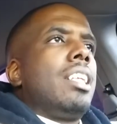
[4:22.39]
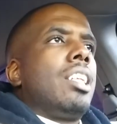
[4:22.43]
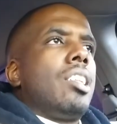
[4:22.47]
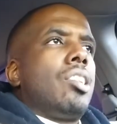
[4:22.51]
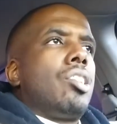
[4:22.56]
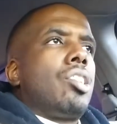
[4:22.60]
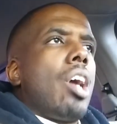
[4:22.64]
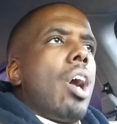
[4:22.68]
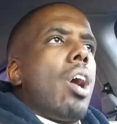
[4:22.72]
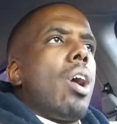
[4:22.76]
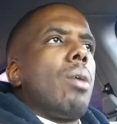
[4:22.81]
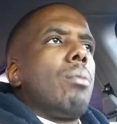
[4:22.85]
the
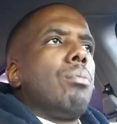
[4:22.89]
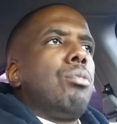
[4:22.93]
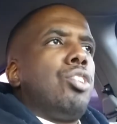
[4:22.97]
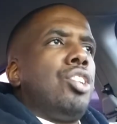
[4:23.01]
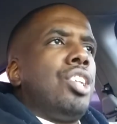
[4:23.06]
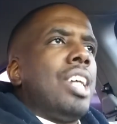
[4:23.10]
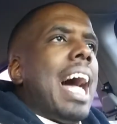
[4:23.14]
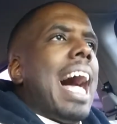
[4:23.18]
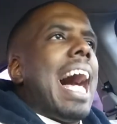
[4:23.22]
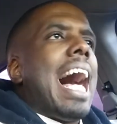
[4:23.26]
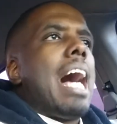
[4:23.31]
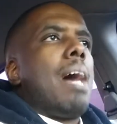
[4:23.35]
term
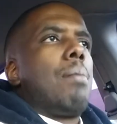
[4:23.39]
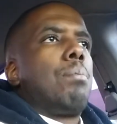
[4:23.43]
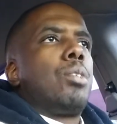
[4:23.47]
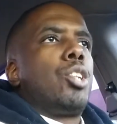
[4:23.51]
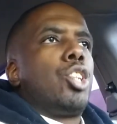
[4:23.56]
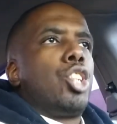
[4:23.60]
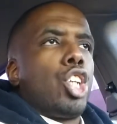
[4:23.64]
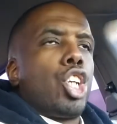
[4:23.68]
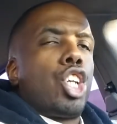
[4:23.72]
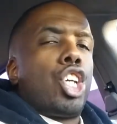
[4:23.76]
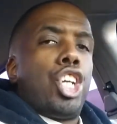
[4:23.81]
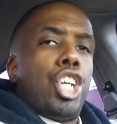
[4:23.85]
job
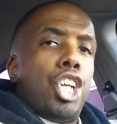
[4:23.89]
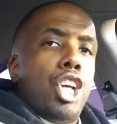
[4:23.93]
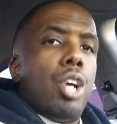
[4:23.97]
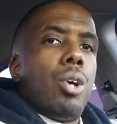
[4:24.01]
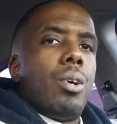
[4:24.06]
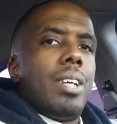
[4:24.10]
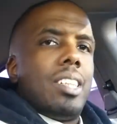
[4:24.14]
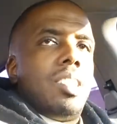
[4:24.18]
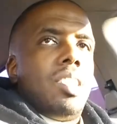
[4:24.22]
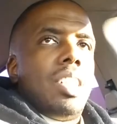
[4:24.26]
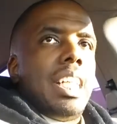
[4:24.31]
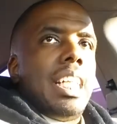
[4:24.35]

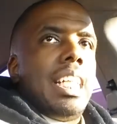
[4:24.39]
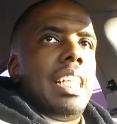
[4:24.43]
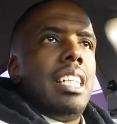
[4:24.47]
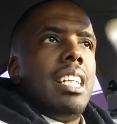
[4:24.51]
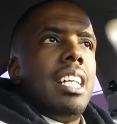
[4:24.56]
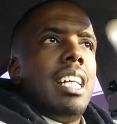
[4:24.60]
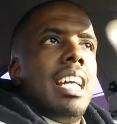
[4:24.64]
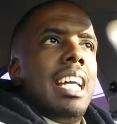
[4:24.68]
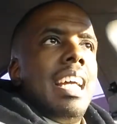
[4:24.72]
security